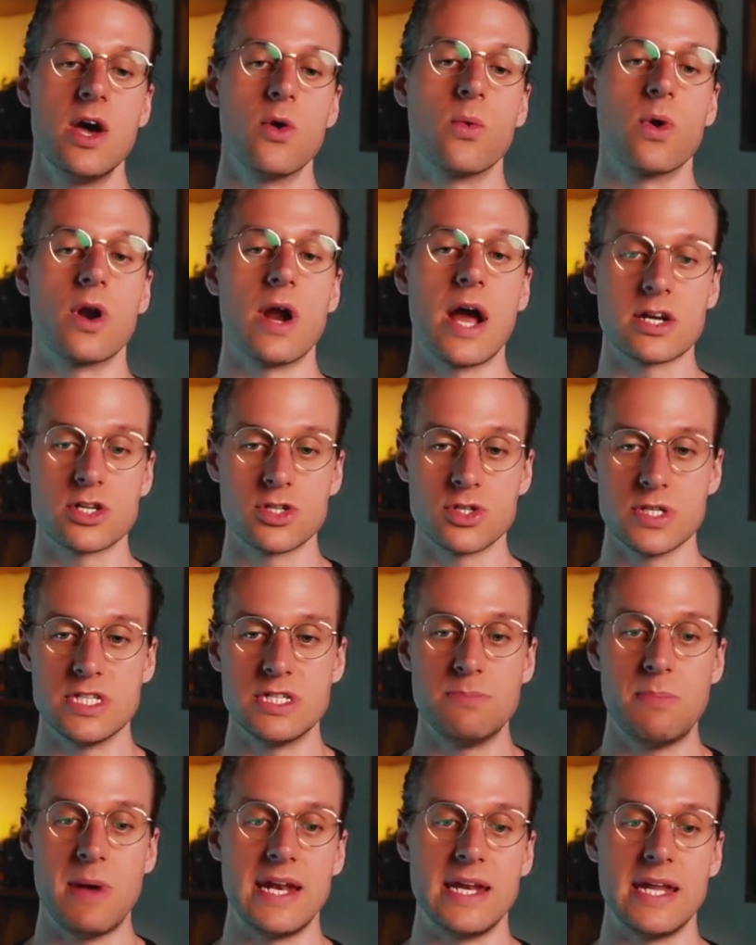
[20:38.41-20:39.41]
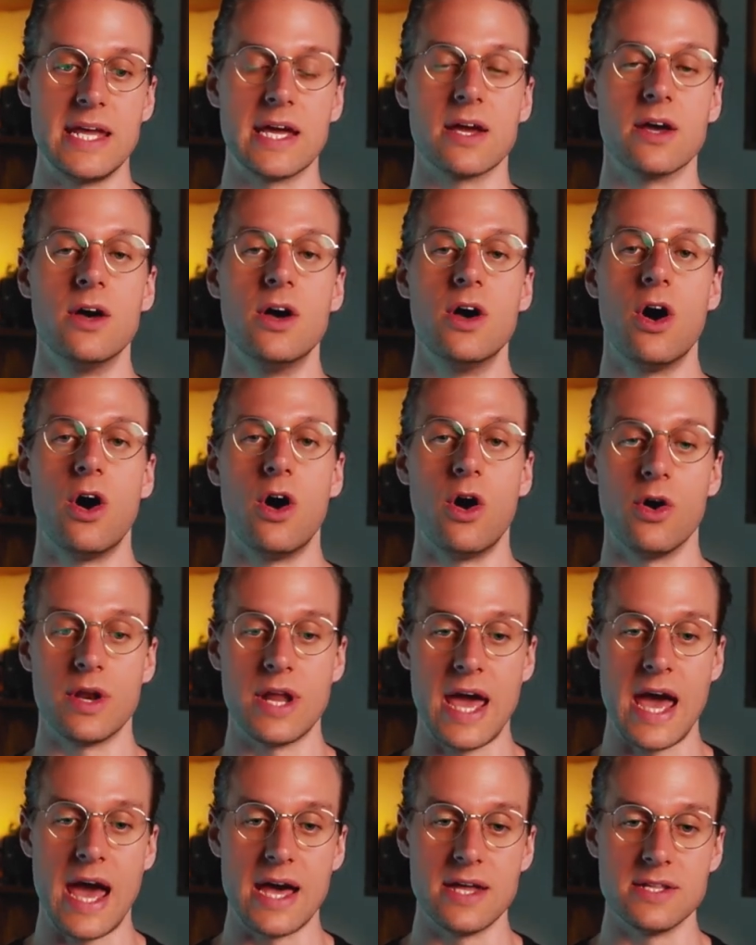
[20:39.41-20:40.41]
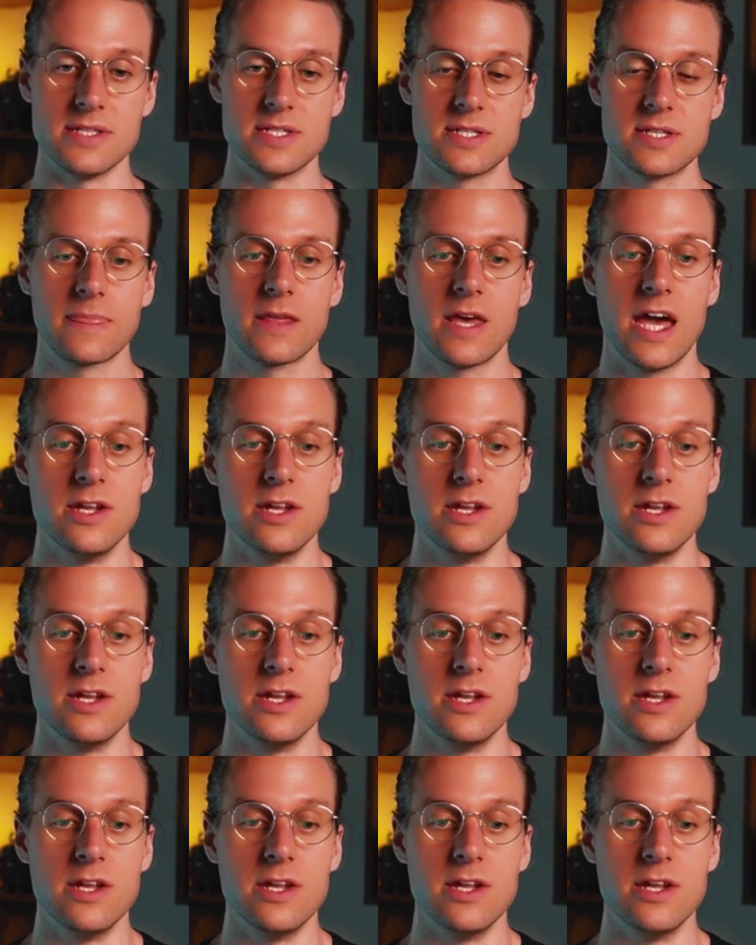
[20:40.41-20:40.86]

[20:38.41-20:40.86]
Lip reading: we're actually spending on ads.